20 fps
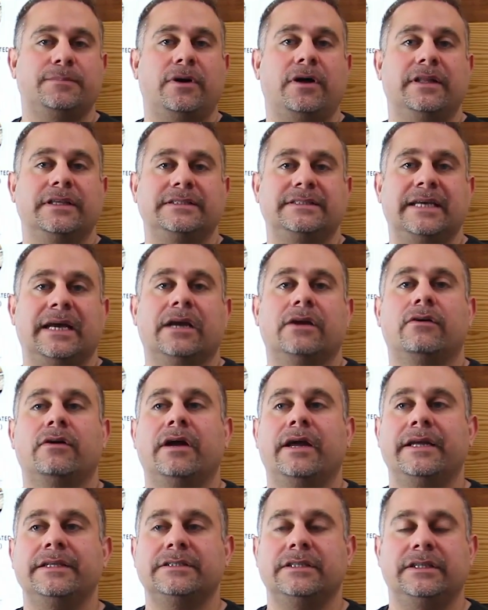
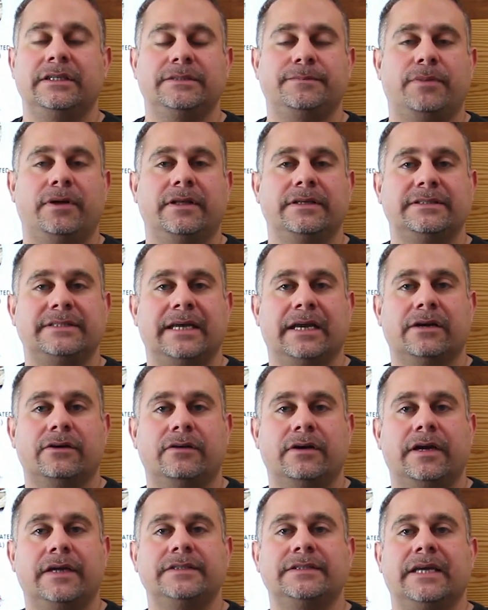polysaccharides, and these
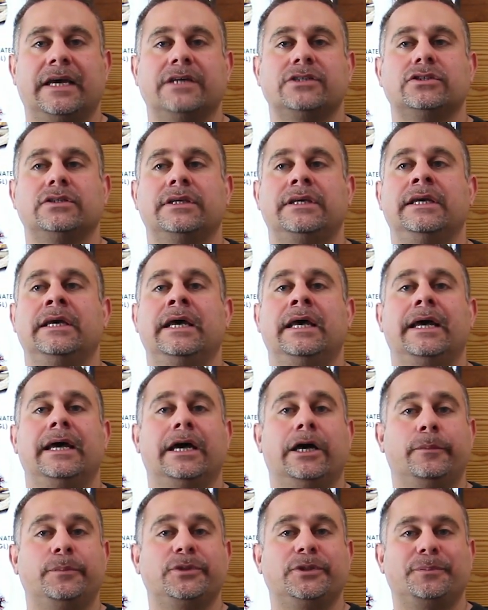polysaccharides actually
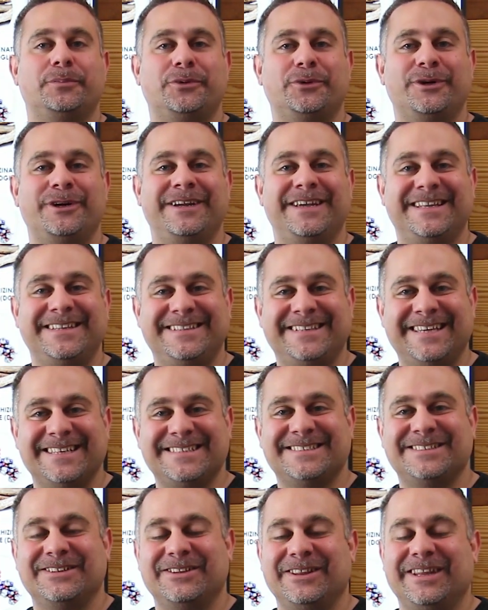help support
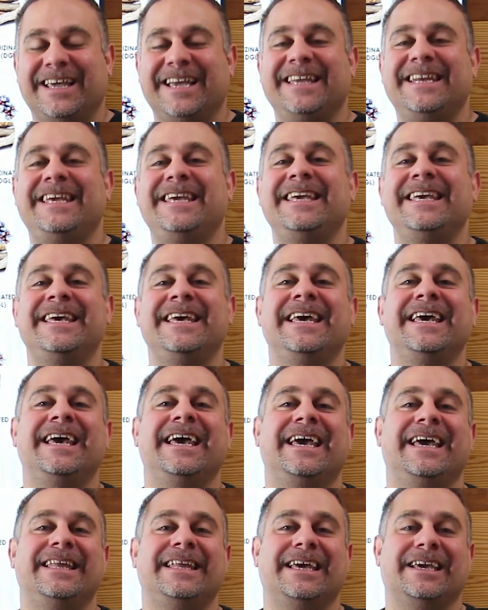intestinal lining,
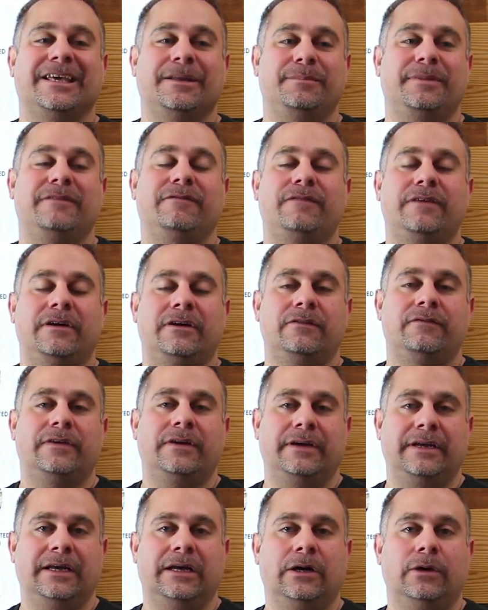and that can be very,
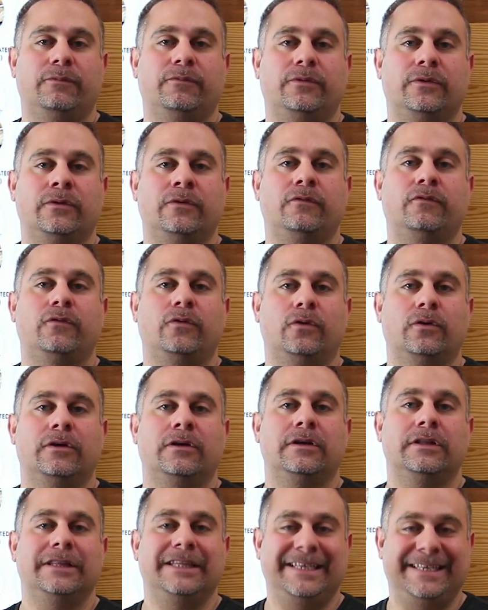very helpful
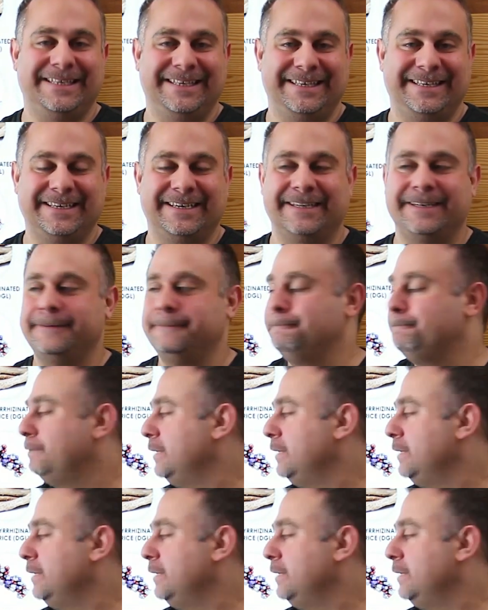for leaky gut.